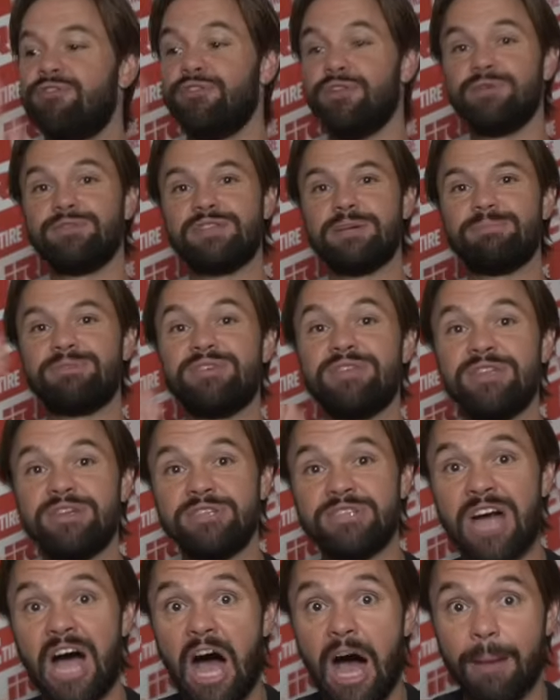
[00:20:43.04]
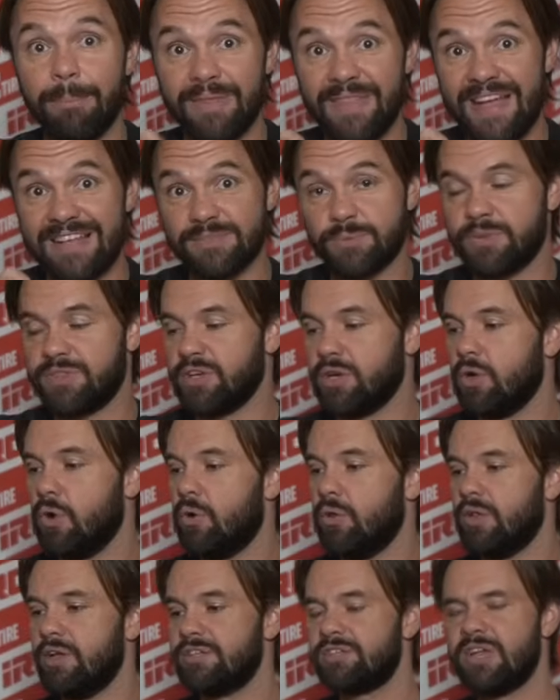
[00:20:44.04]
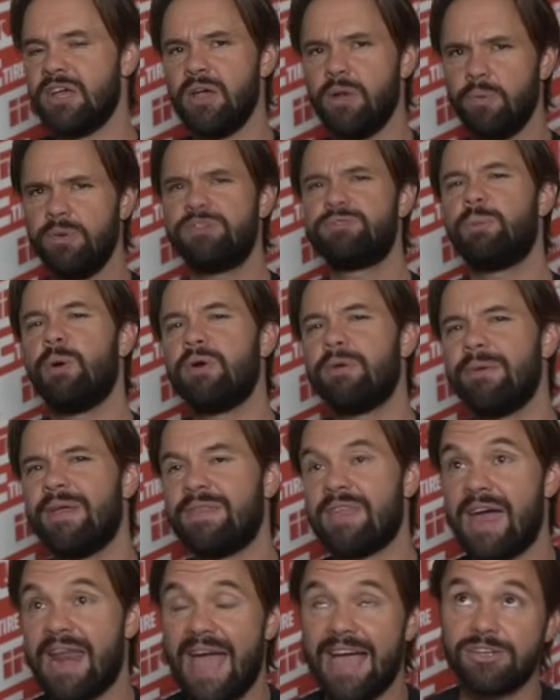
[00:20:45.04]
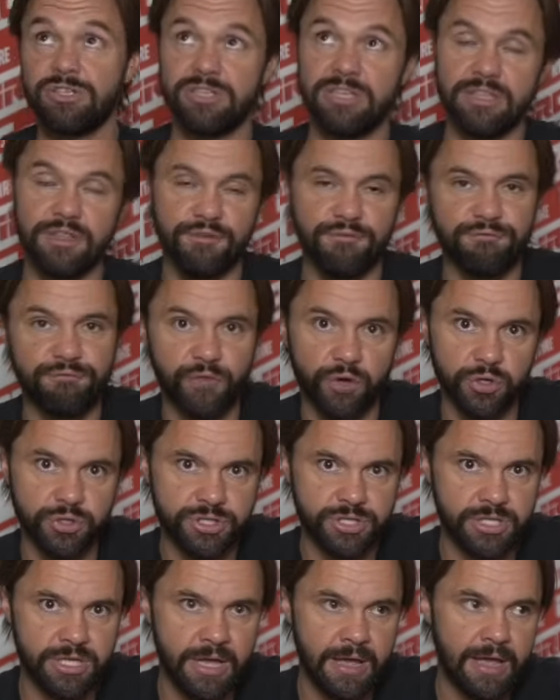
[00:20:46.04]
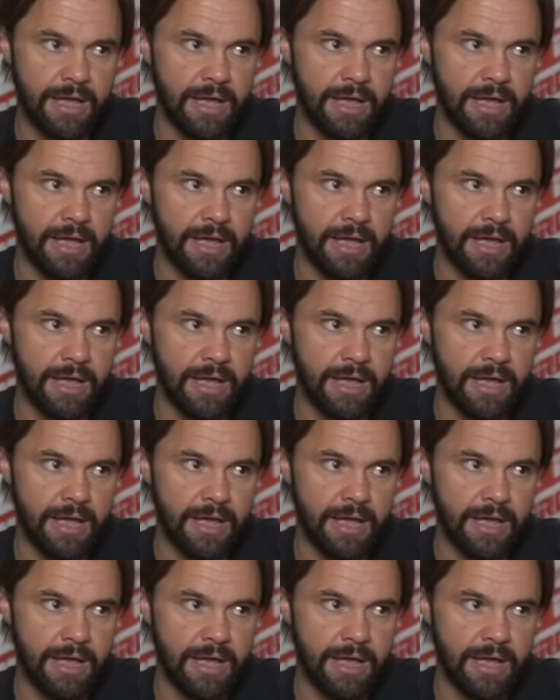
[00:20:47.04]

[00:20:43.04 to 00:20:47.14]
of floats up to the top, and that's what the goal is. We spoke about that actually in the first